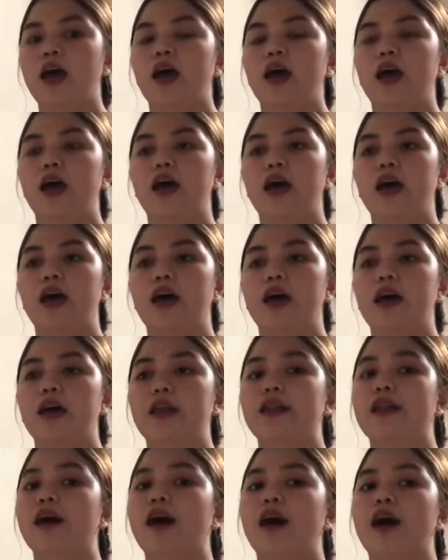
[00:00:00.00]

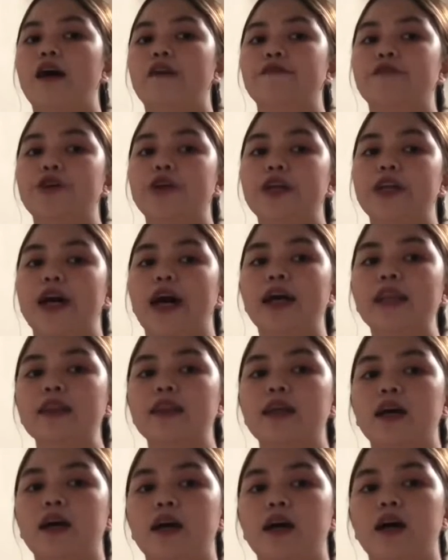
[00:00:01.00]
And after that,
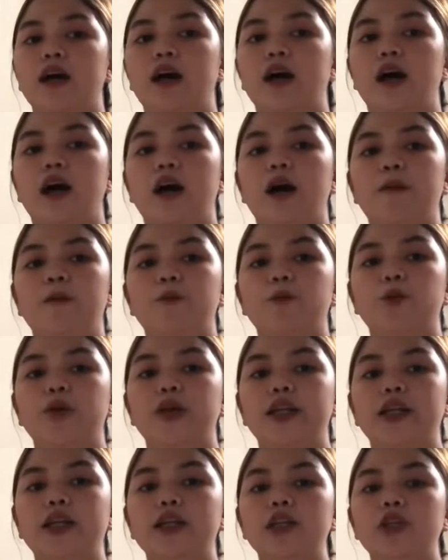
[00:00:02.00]
we
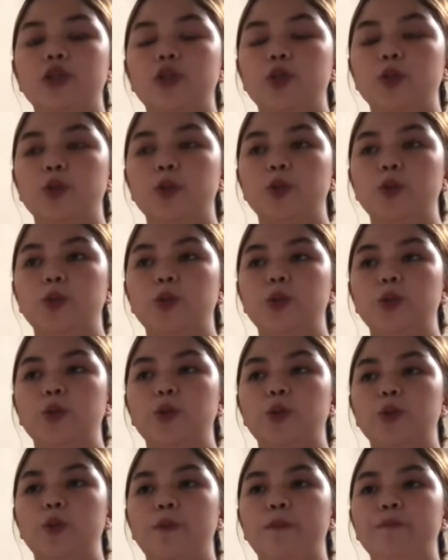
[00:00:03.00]
need
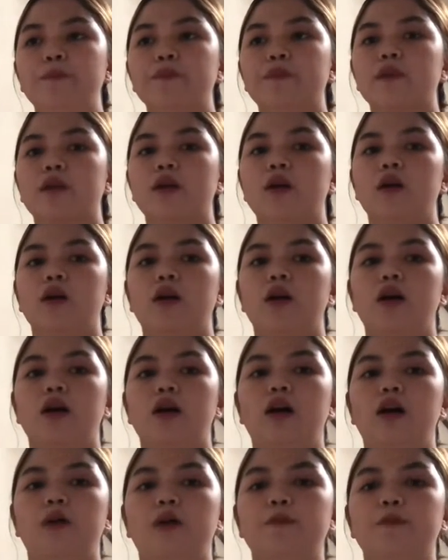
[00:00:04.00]
to
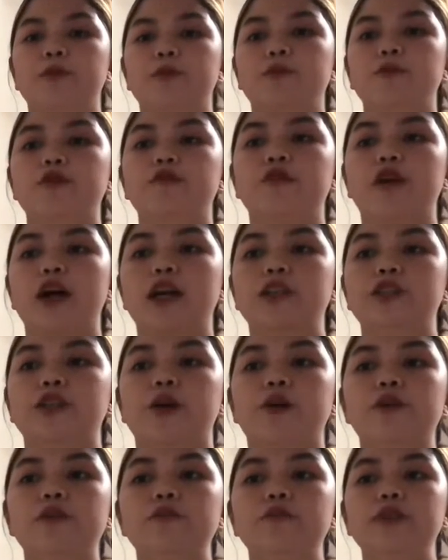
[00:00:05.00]
remove our
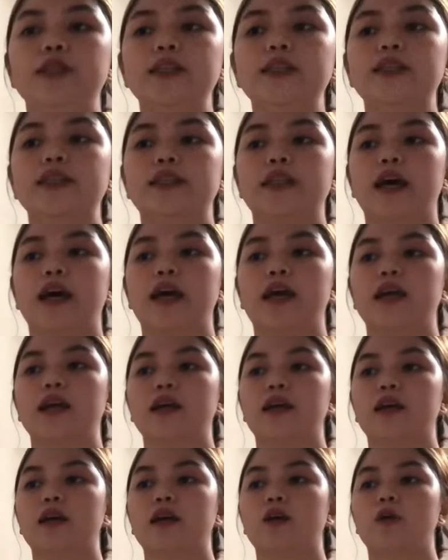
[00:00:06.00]
jewelries like
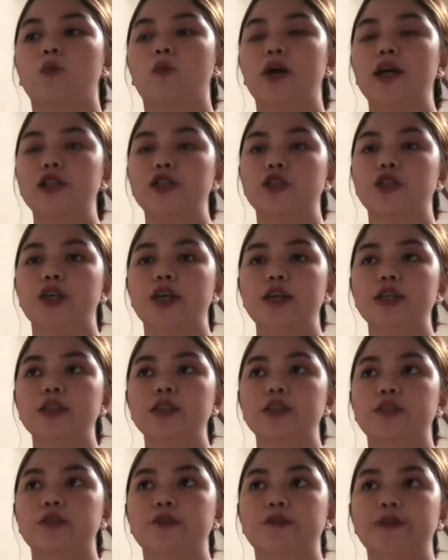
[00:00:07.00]
watches,
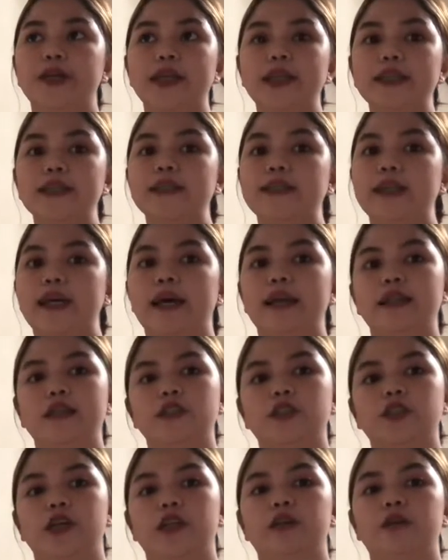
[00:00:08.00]
rings, and
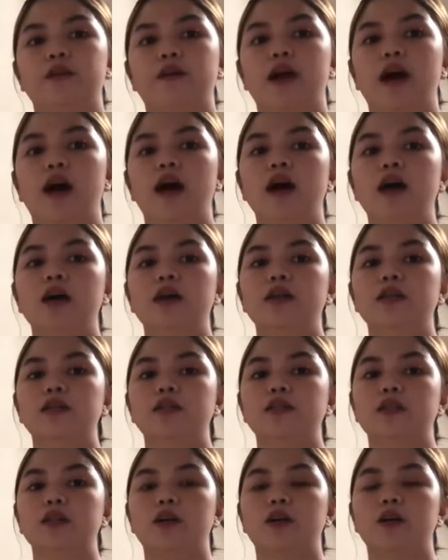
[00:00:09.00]
etc.
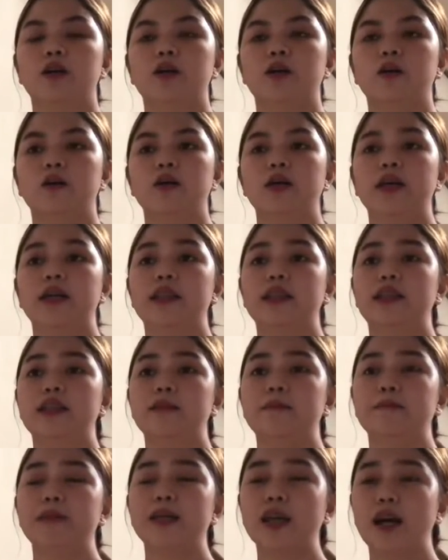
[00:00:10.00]
So
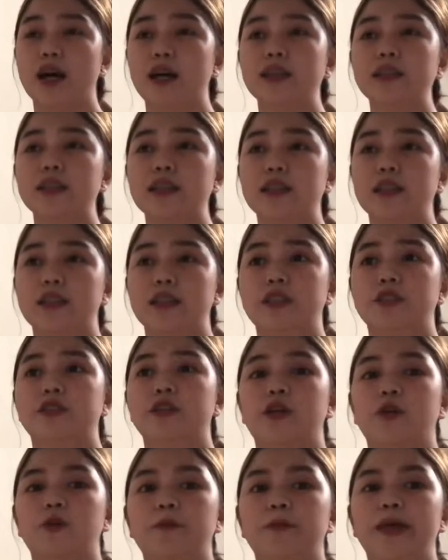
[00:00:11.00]
because it is
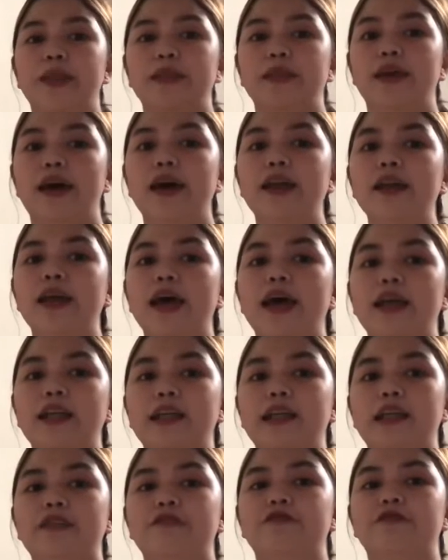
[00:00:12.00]
recommended and
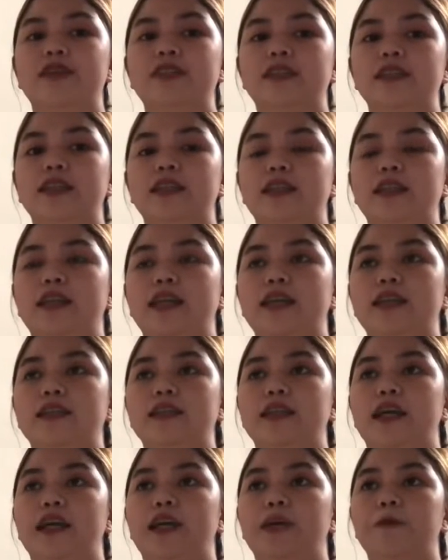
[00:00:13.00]
it facilitates
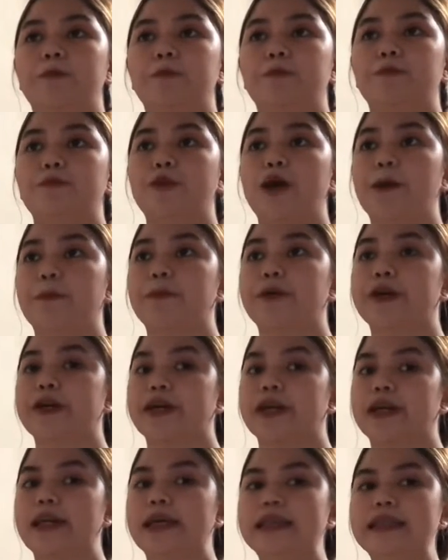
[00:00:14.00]
a proper
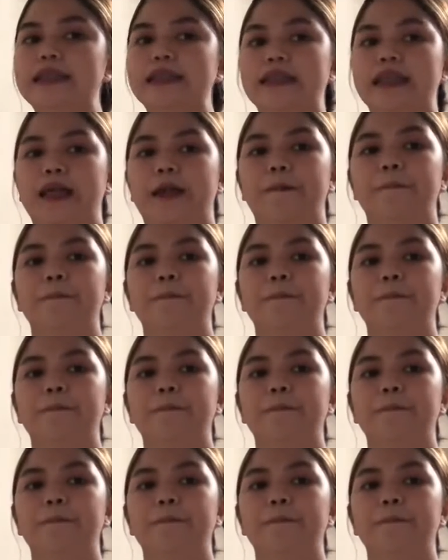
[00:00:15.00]
cleansing.